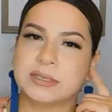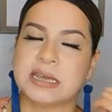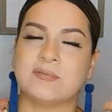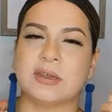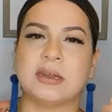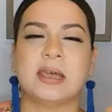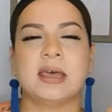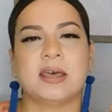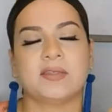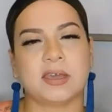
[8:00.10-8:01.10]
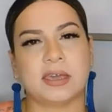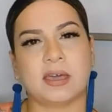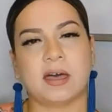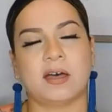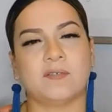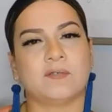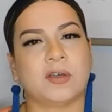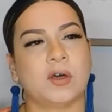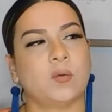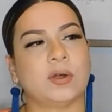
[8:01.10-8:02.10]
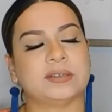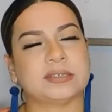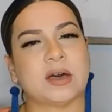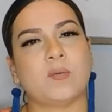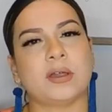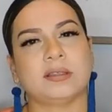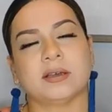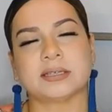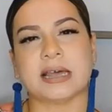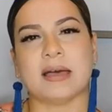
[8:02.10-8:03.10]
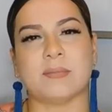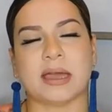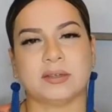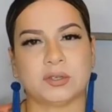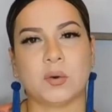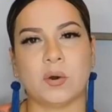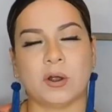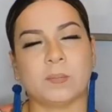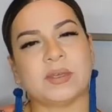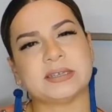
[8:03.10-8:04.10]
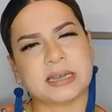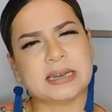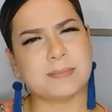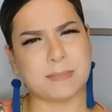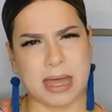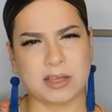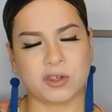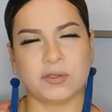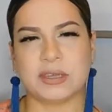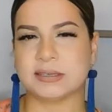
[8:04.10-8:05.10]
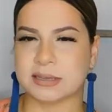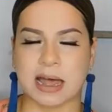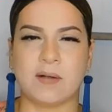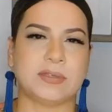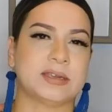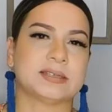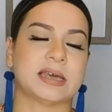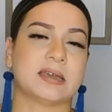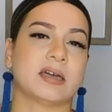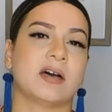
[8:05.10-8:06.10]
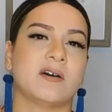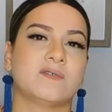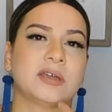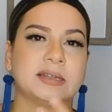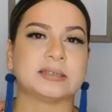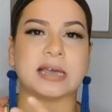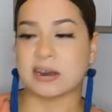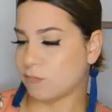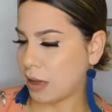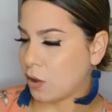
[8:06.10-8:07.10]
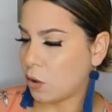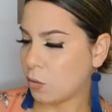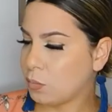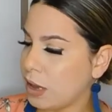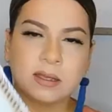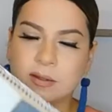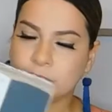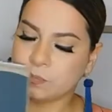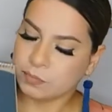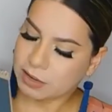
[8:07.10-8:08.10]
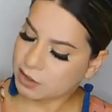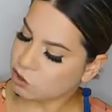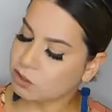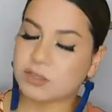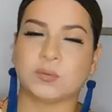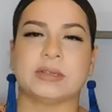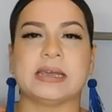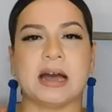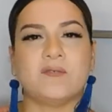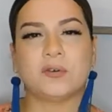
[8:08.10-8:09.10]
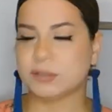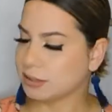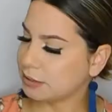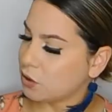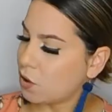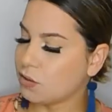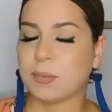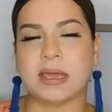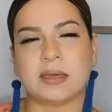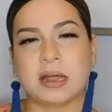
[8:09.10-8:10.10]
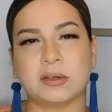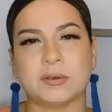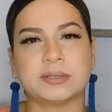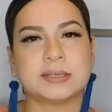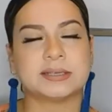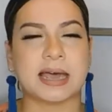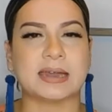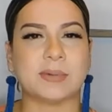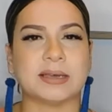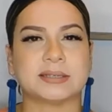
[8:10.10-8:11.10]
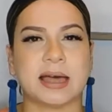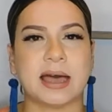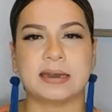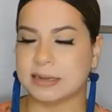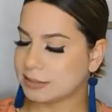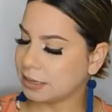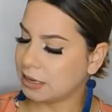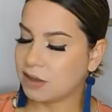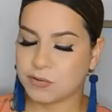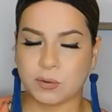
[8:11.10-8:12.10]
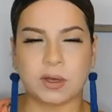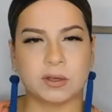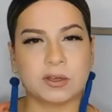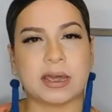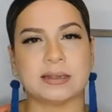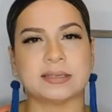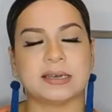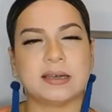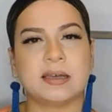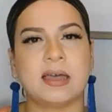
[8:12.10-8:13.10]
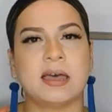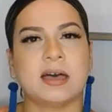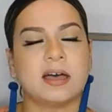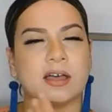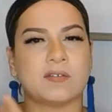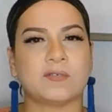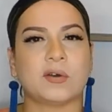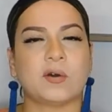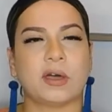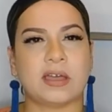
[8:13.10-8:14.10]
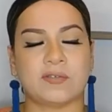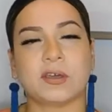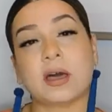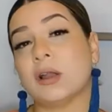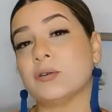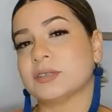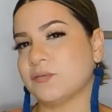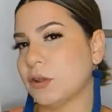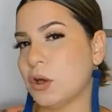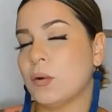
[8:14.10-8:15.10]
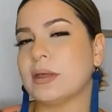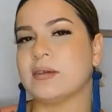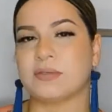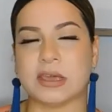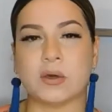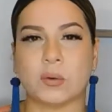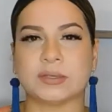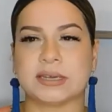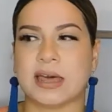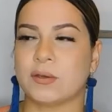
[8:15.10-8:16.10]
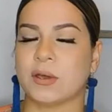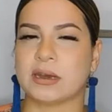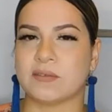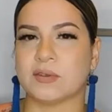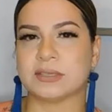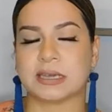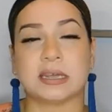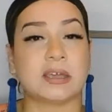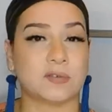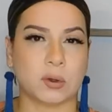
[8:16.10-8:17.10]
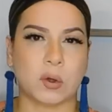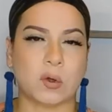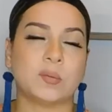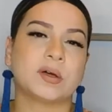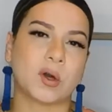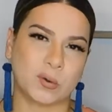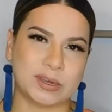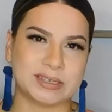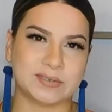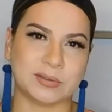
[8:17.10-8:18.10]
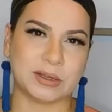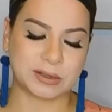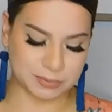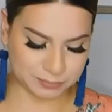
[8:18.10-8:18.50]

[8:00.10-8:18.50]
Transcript: even thinking of when someone looks at my door, is it gonna match the style and the aesthetic of inside of my home? It's just really helpful to see all the paint colors side by side. It's gonna give you a good idea of if the colors flow and if they go together and if it's going to give your home a cohesive look.